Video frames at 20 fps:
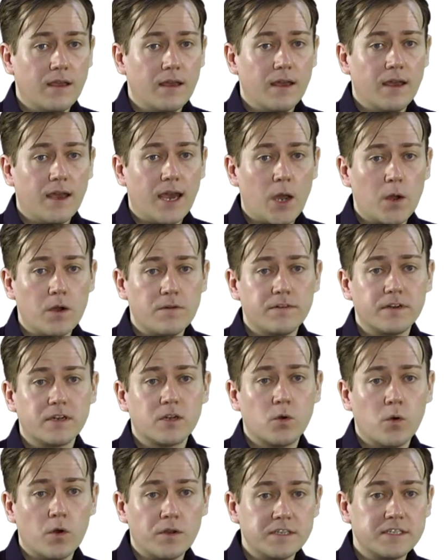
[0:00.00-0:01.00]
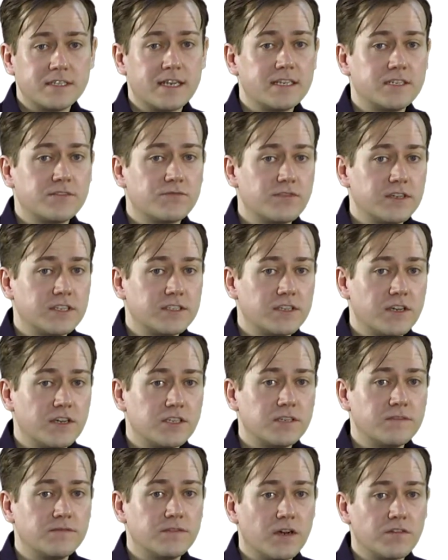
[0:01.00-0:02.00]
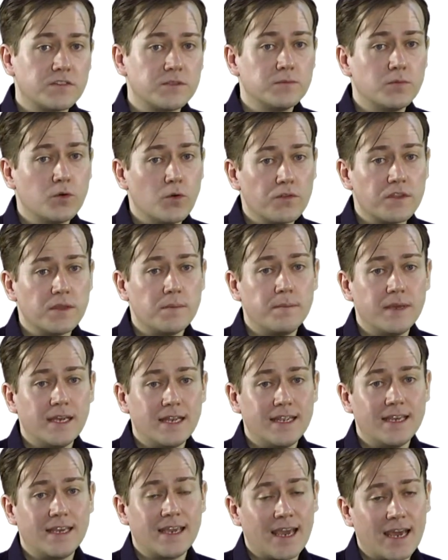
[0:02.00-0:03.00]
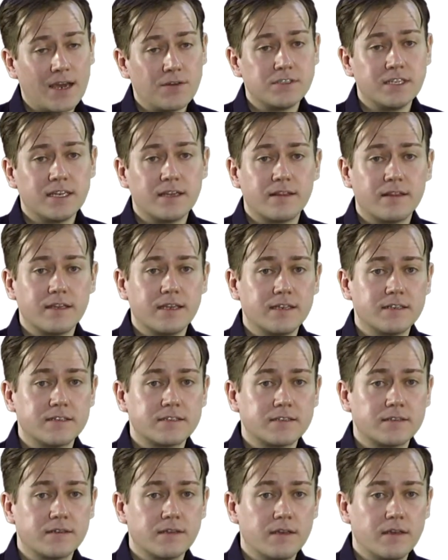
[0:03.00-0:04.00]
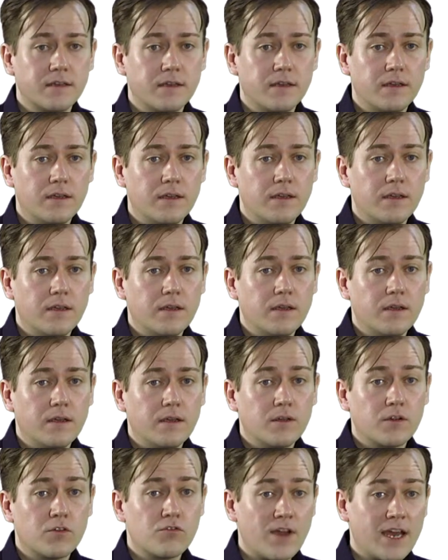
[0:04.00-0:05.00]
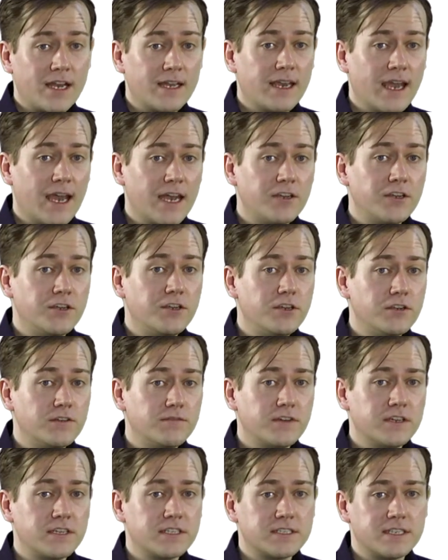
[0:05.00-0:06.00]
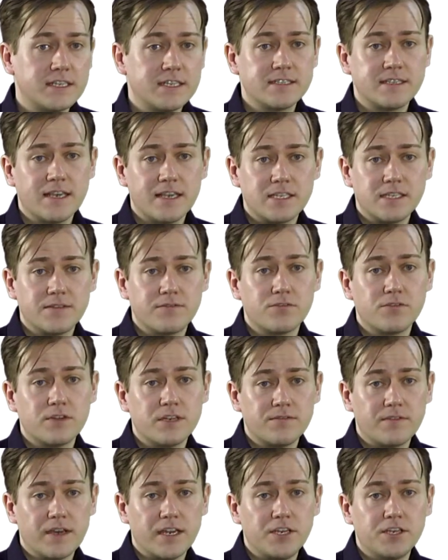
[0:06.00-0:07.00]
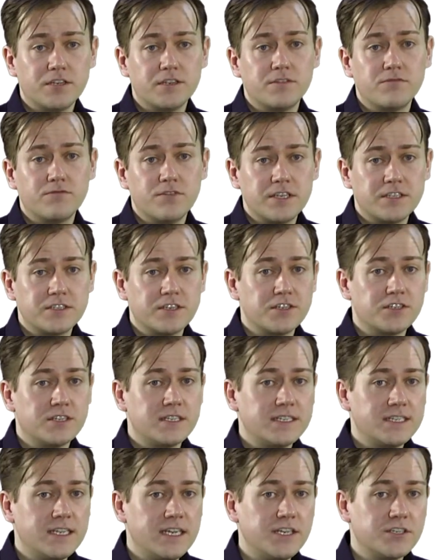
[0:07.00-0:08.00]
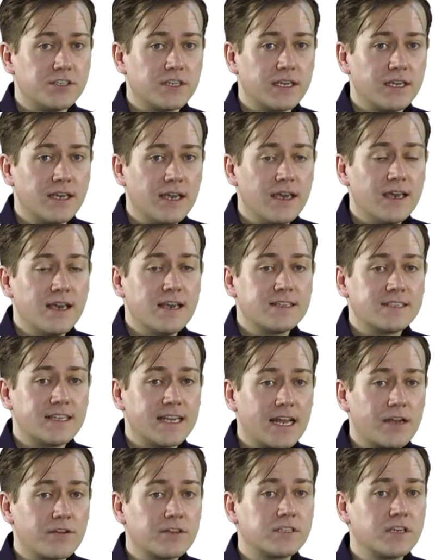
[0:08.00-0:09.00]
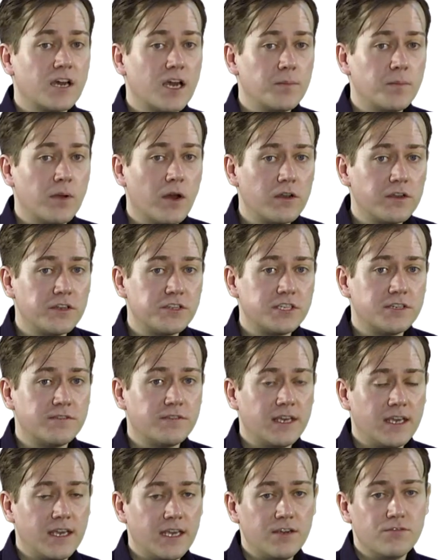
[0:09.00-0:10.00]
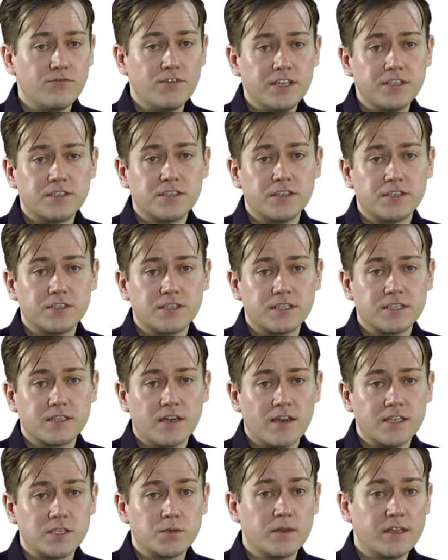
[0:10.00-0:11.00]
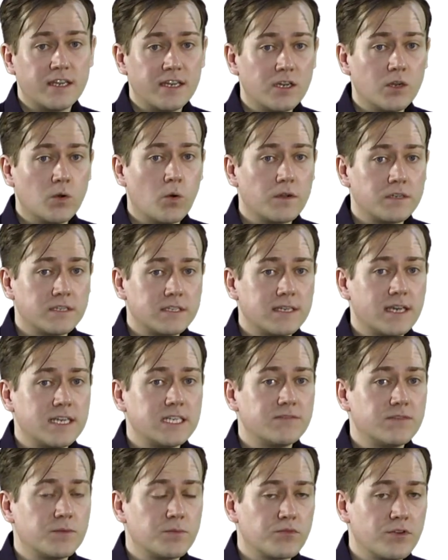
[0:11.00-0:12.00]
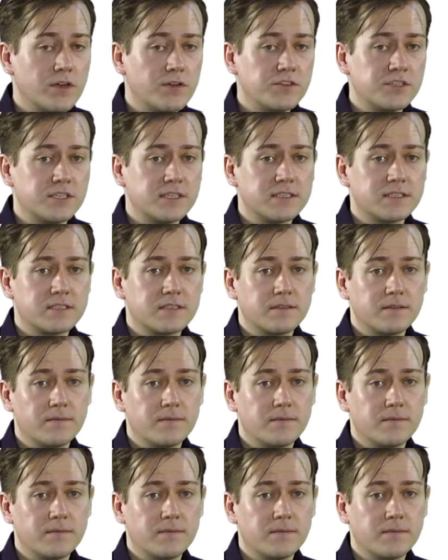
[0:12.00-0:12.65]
However, quantitative research involves more than merely counting things. Grand Canyon University's Center for Innovation in Research and Teaching set out a typology of key research designs within quantitative approaches.